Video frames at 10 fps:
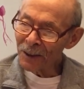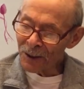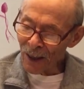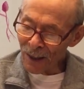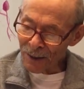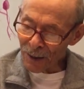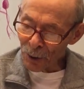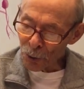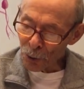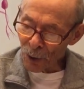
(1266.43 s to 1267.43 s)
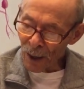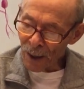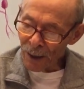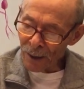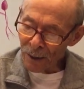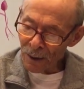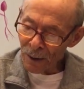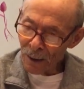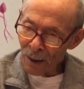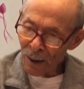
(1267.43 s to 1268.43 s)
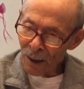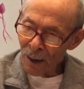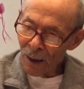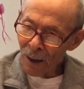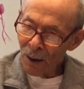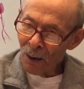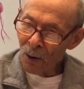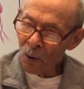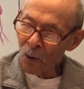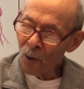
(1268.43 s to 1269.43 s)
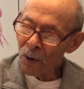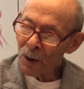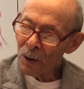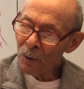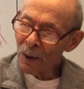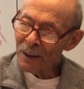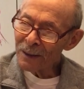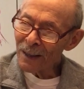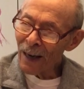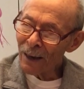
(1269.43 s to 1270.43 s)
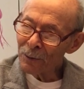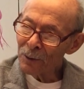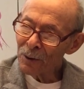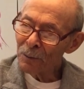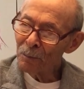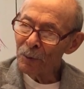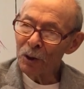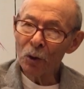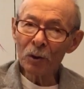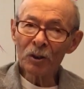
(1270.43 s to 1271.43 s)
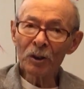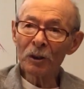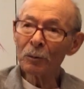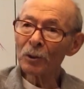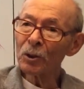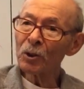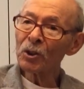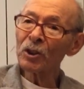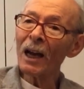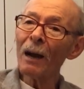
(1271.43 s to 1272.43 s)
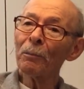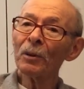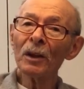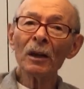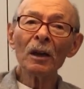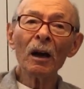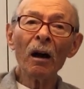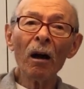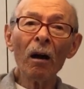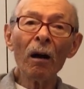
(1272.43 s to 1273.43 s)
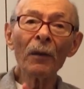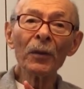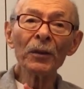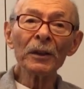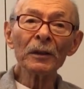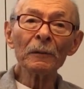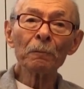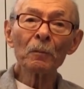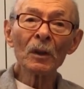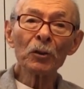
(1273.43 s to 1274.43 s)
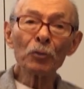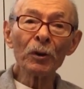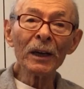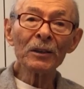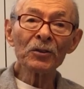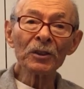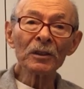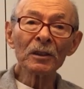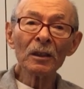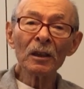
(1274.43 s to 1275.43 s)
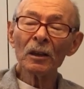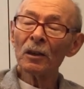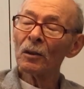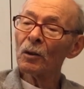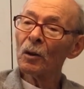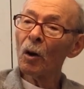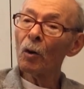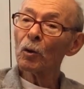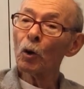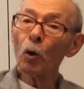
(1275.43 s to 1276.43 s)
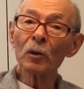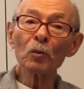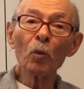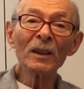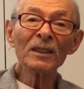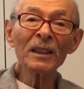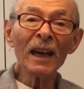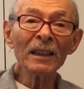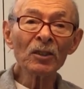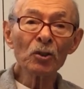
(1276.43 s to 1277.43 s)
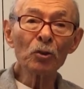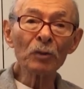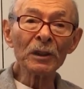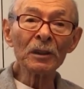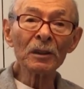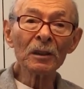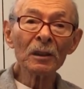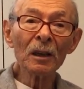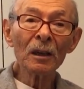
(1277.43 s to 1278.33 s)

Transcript: You take the train all the way down, because there was a stop on the transit called West eighth Street.